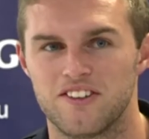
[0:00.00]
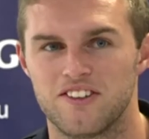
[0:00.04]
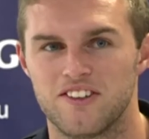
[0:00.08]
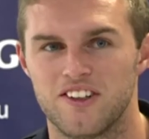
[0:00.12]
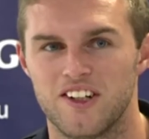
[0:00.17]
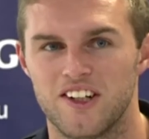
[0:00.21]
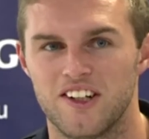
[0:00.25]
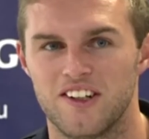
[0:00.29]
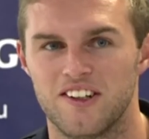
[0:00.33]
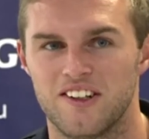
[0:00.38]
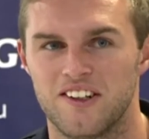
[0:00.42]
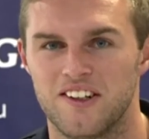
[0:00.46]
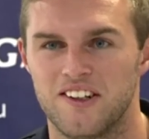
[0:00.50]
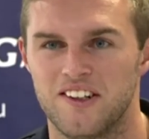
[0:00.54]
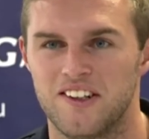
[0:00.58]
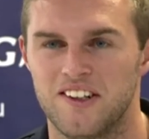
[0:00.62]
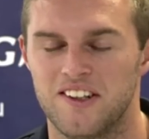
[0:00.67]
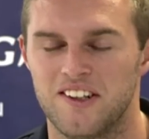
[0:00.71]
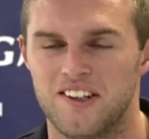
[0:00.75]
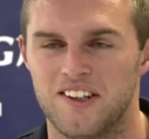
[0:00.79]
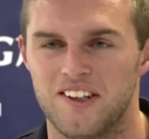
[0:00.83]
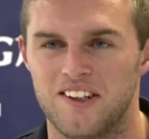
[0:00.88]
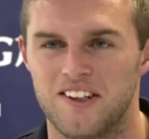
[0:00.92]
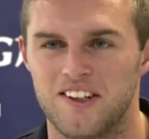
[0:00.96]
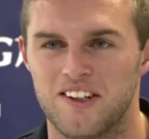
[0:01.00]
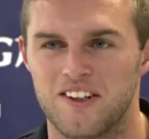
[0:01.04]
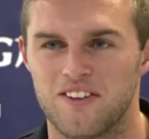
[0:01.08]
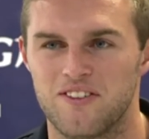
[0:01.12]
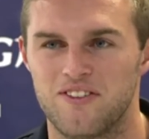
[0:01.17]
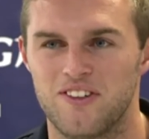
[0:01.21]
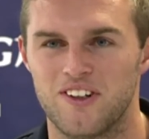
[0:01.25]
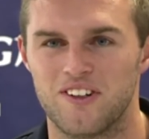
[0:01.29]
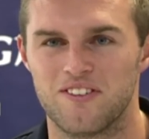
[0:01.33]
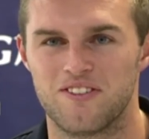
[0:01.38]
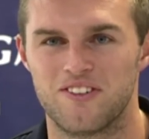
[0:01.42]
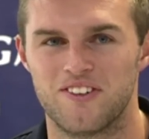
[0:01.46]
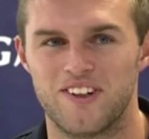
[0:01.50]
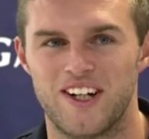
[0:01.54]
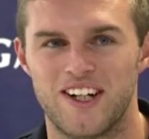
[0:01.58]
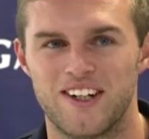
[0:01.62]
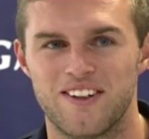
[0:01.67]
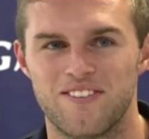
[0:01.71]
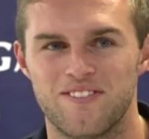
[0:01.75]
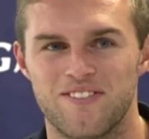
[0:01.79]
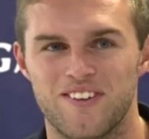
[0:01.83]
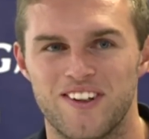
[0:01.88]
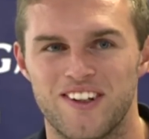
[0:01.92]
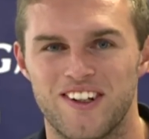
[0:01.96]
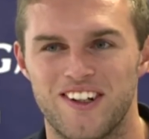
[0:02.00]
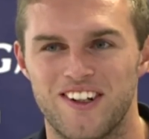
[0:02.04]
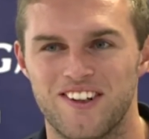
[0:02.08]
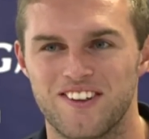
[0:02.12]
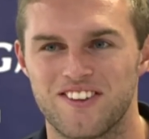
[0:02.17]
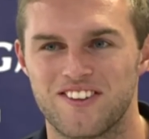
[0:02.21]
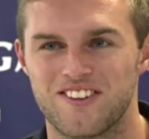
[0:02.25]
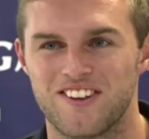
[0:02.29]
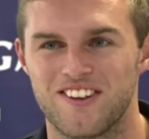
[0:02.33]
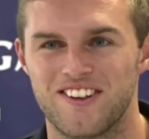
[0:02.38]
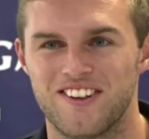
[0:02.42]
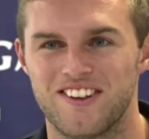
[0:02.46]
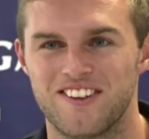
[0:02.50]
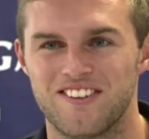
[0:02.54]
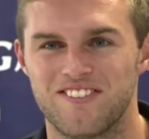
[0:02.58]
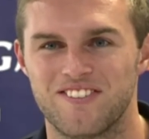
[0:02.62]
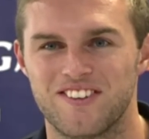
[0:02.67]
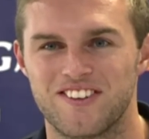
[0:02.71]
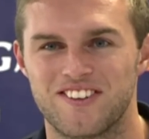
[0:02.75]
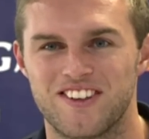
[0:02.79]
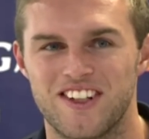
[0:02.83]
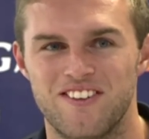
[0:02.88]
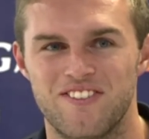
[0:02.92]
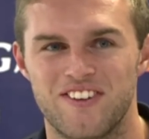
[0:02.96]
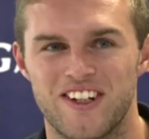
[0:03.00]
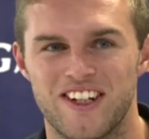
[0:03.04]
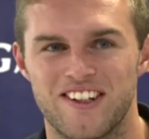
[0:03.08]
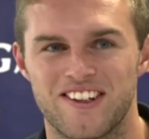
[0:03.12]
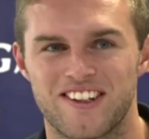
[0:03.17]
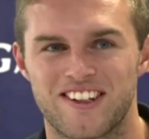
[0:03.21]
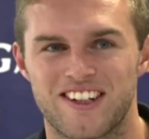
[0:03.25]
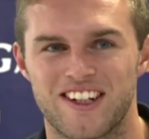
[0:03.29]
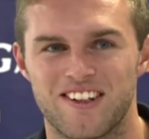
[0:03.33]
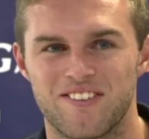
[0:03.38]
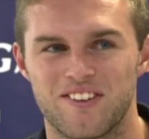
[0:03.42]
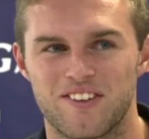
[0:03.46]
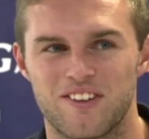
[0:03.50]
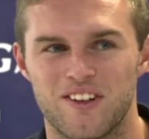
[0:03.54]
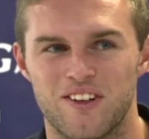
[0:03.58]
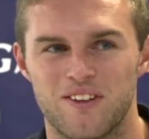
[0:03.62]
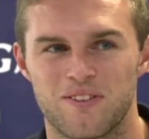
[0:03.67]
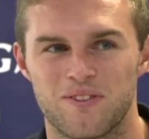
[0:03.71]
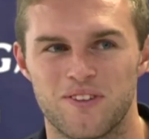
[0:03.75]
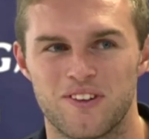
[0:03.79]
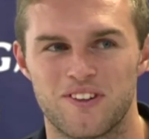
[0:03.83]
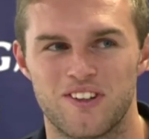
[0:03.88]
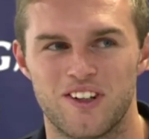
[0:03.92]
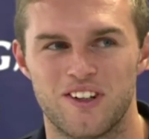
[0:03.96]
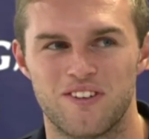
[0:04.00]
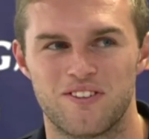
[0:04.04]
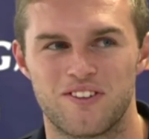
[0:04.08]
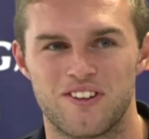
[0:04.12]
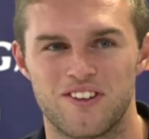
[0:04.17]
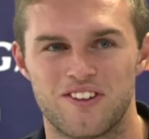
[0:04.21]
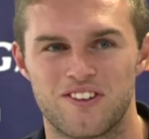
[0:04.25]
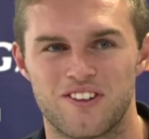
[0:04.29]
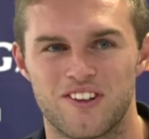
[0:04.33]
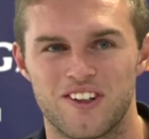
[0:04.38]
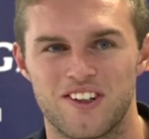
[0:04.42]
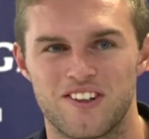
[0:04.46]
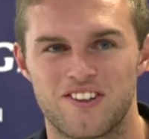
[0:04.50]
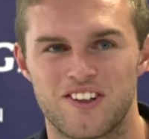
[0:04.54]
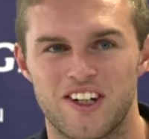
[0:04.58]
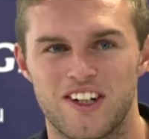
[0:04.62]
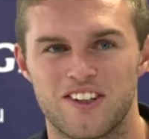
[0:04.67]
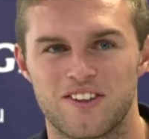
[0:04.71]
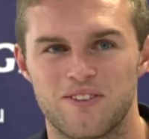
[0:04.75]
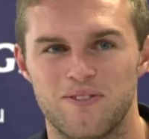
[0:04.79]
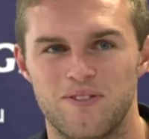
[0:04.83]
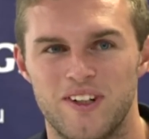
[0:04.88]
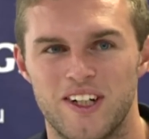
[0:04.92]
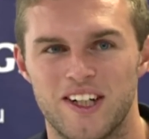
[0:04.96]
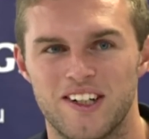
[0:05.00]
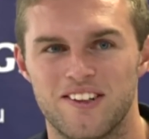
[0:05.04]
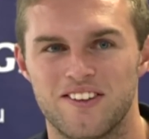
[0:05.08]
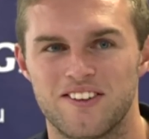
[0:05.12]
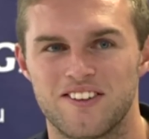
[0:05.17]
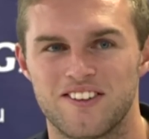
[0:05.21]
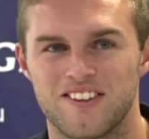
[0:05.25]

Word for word: So I felt for Adam, but I was on the receiving end a couple of times myself, just trying to chase them down.